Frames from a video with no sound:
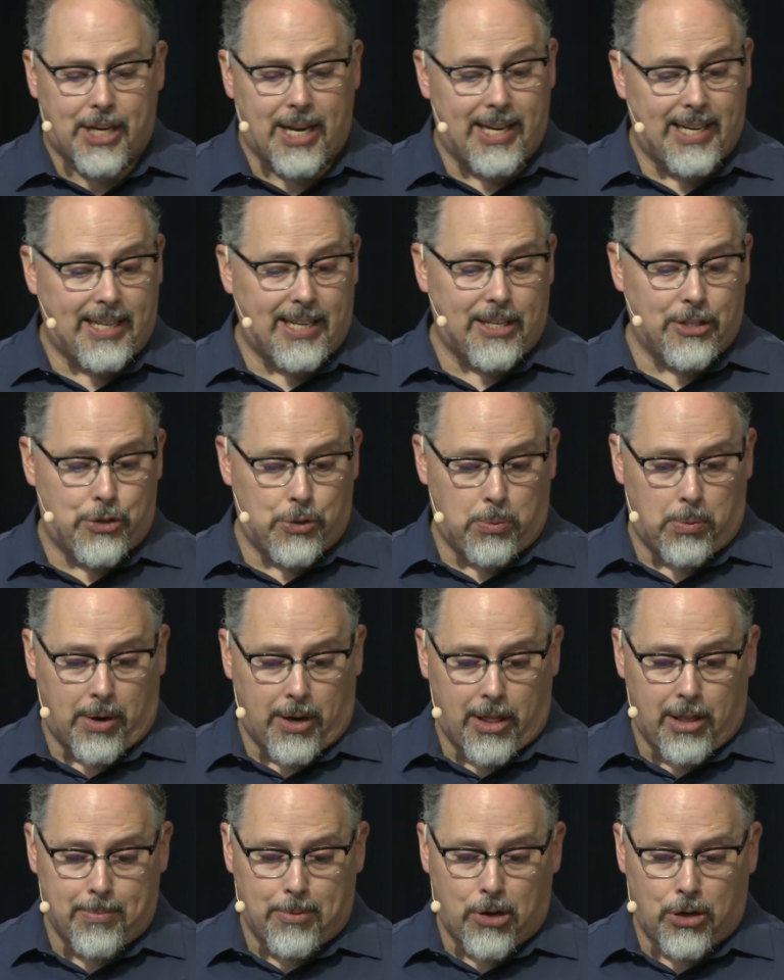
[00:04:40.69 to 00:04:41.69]
Getting into
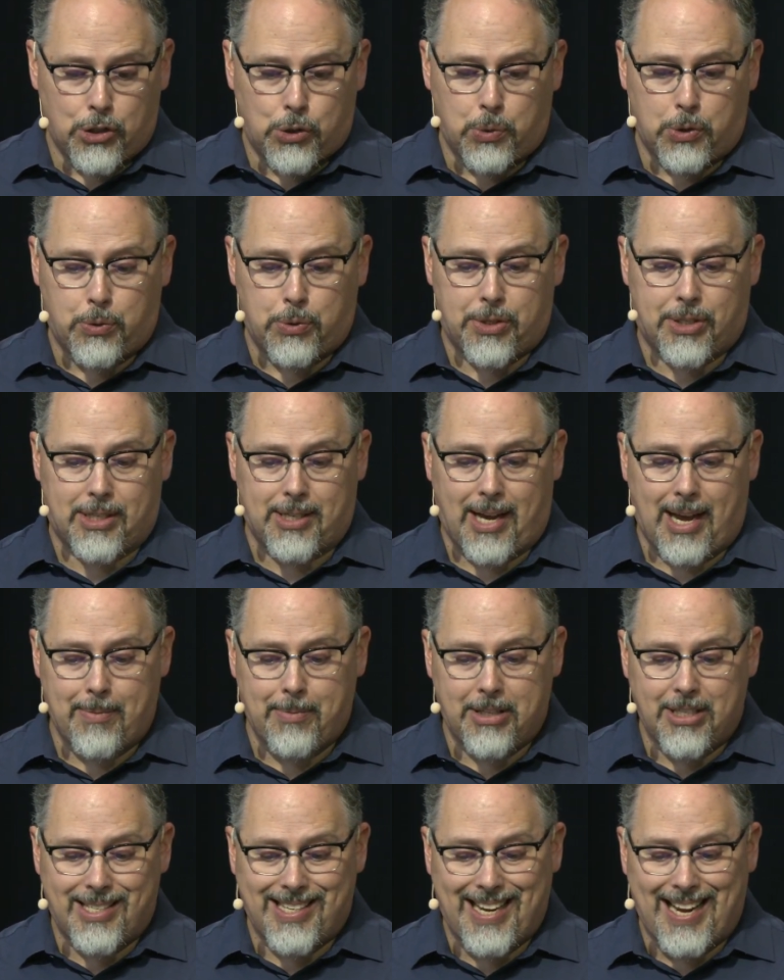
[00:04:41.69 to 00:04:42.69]
one of the boats, which was
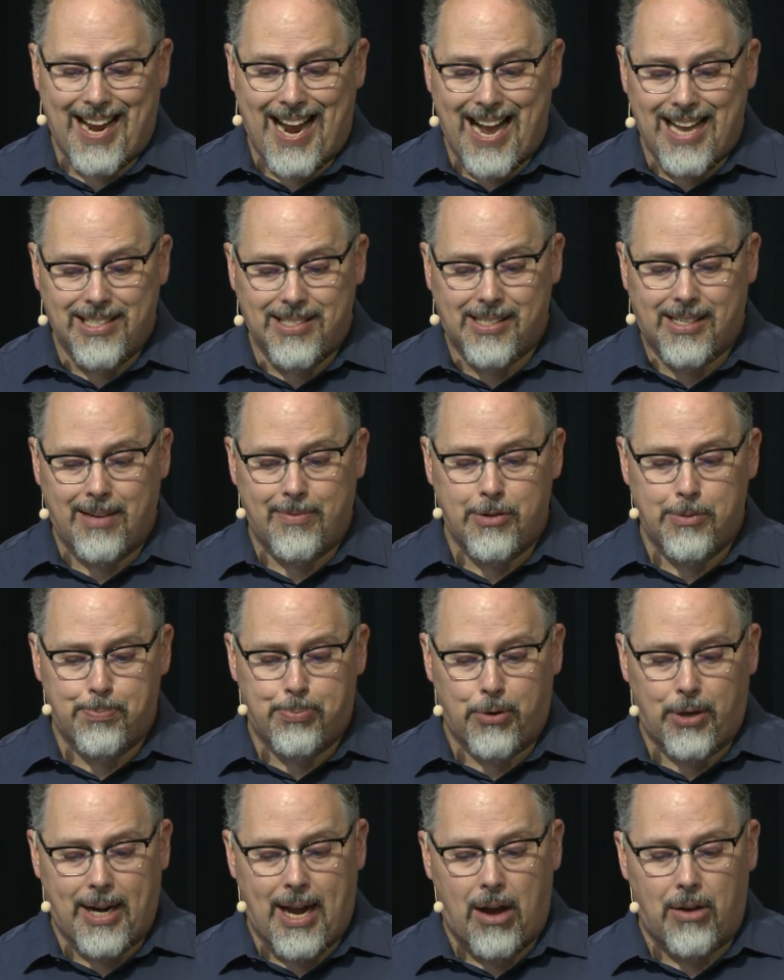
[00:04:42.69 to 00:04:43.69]
Simon's, he asked him to
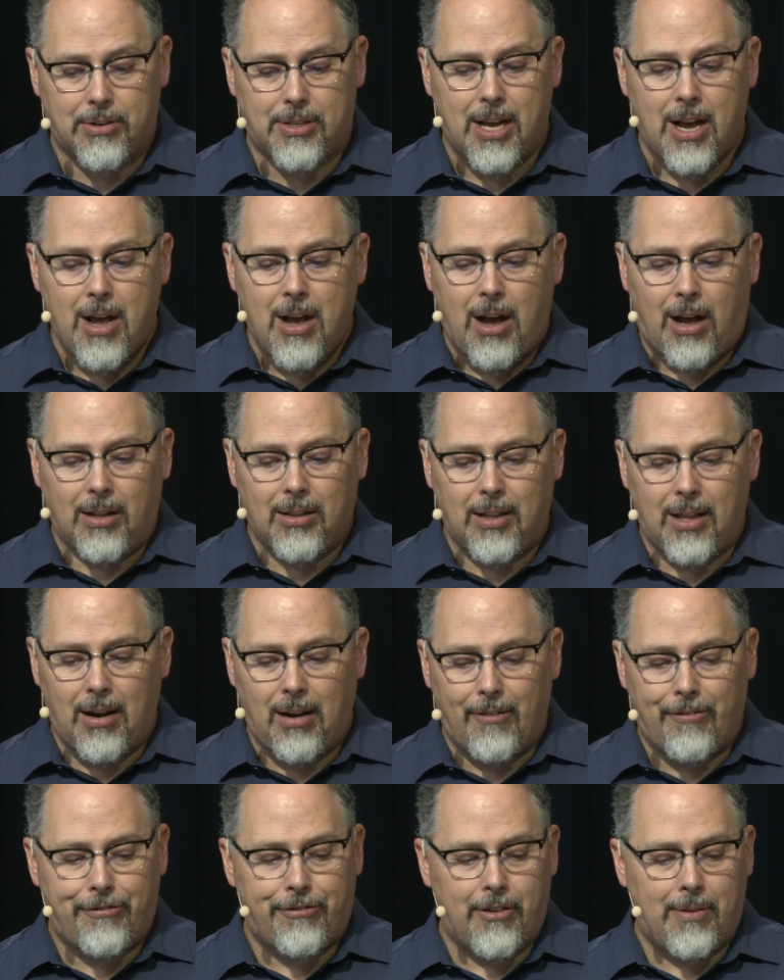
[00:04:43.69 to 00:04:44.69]
put out a
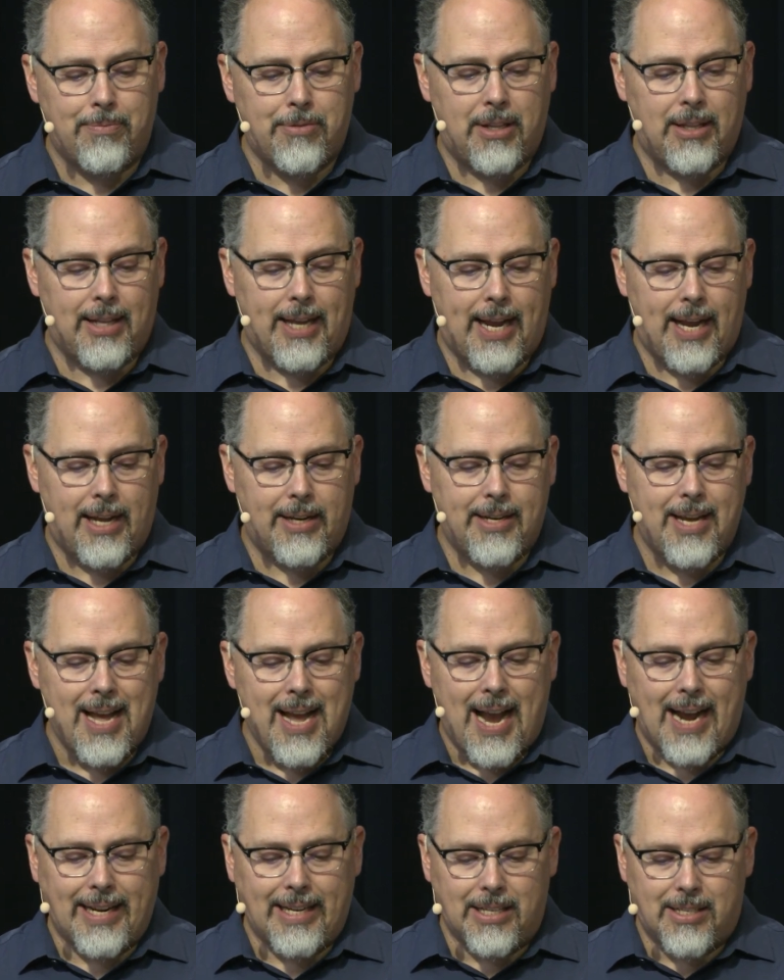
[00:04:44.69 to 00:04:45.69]
little from the land,
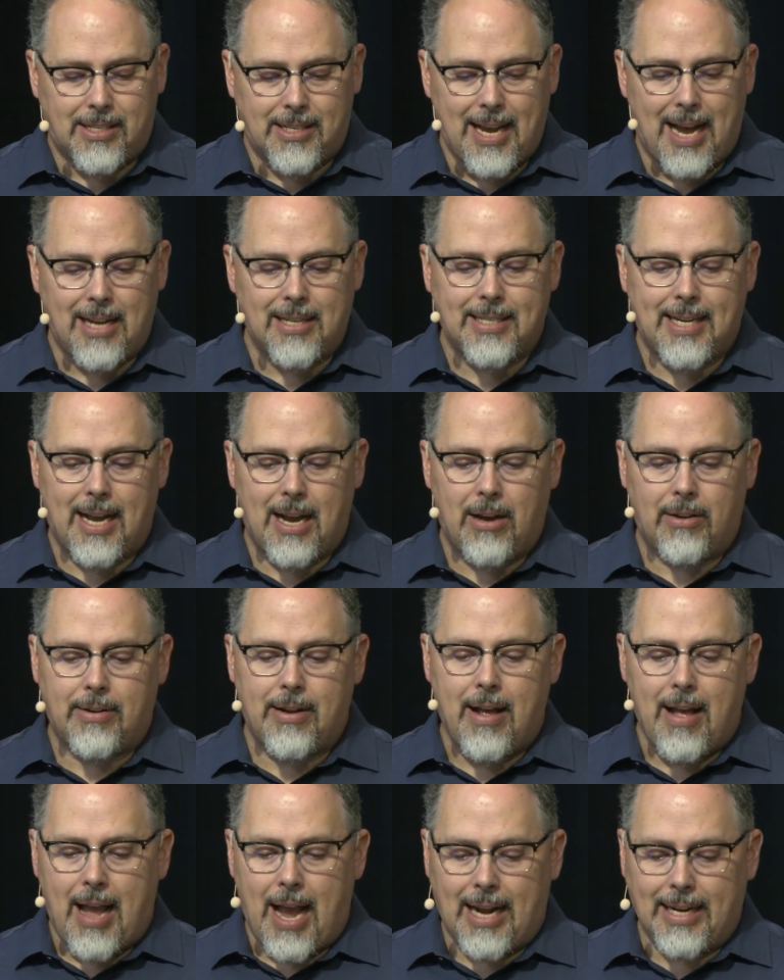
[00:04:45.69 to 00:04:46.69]
and he sat
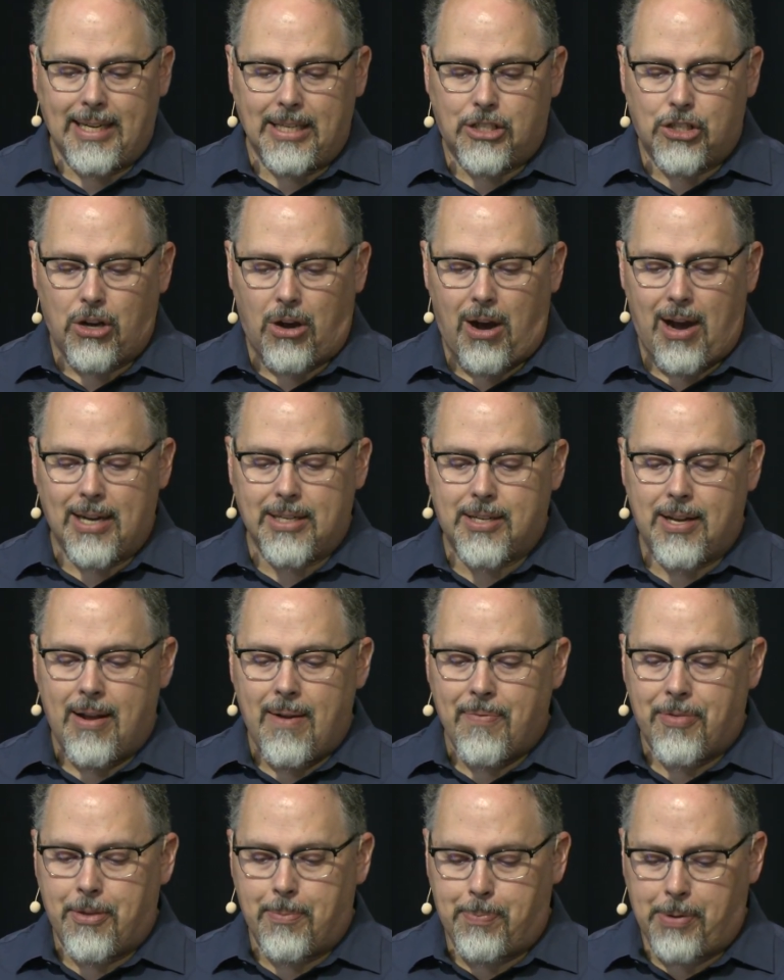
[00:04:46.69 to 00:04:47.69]
down and he taught
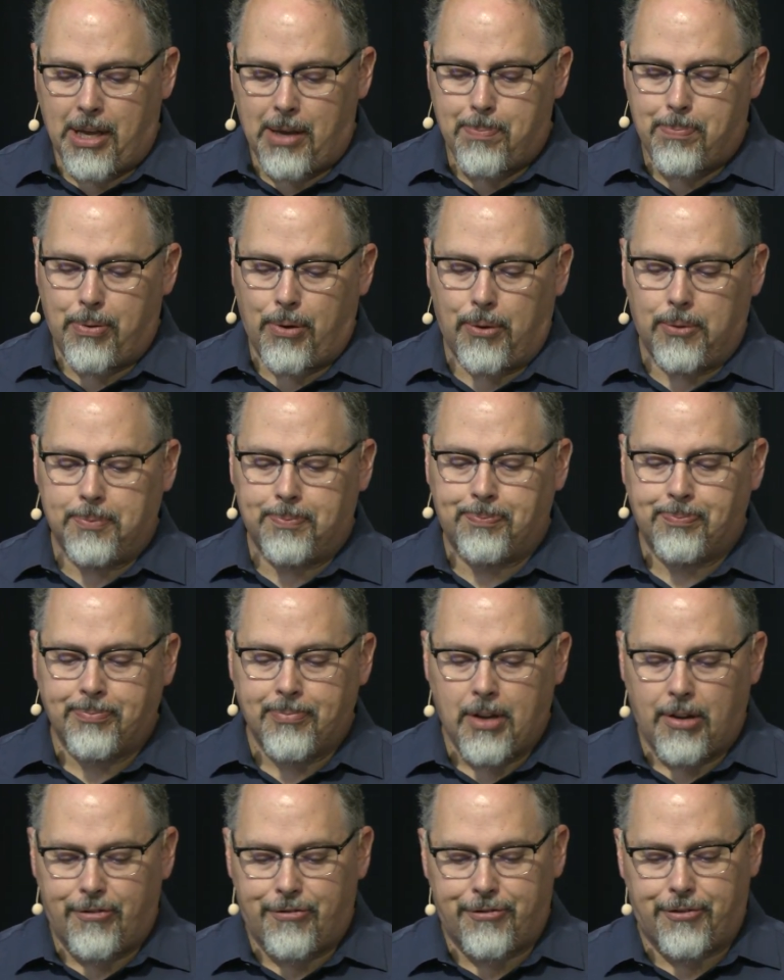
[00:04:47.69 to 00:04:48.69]
the people
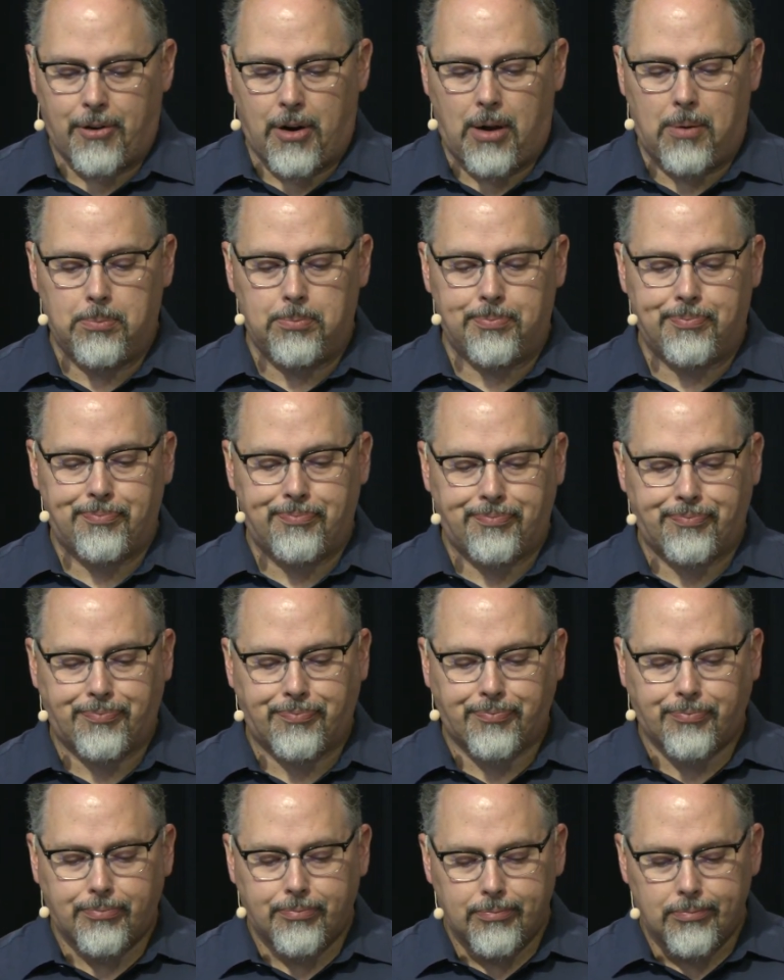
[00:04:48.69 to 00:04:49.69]
from
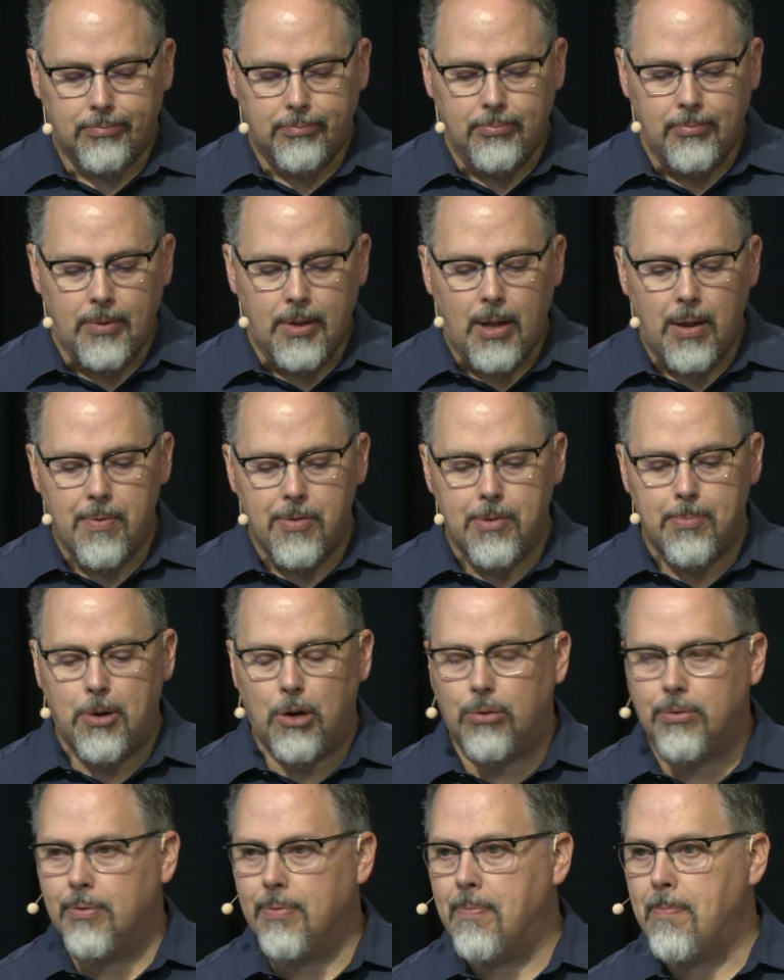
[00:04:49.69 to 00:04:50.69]
the
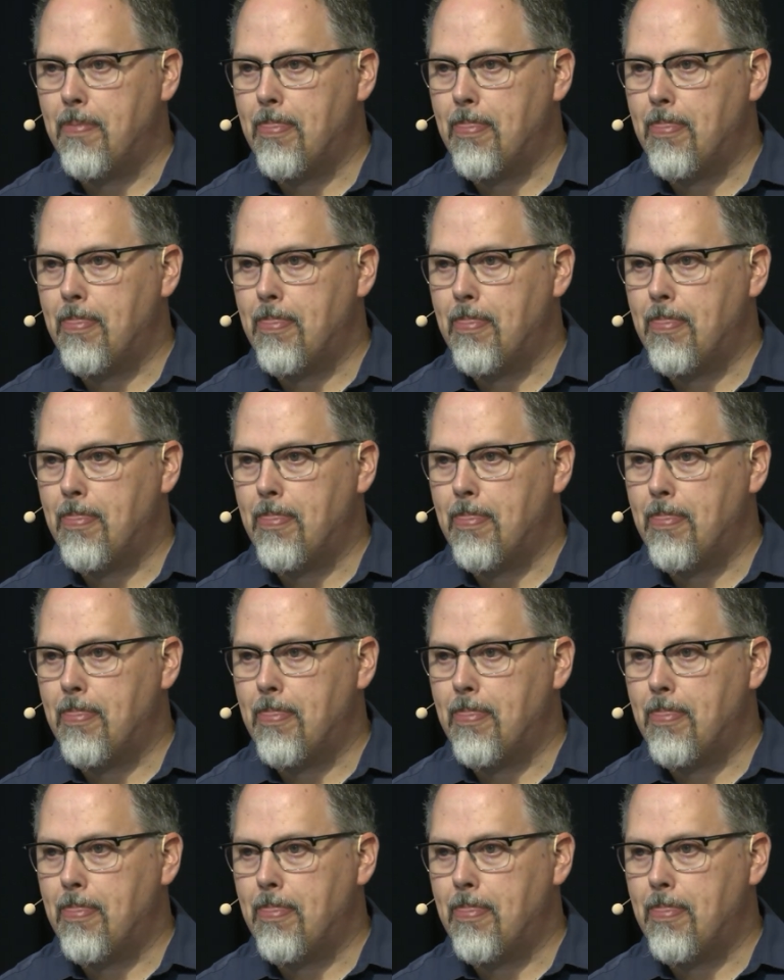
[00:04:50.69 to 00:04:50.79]
boat.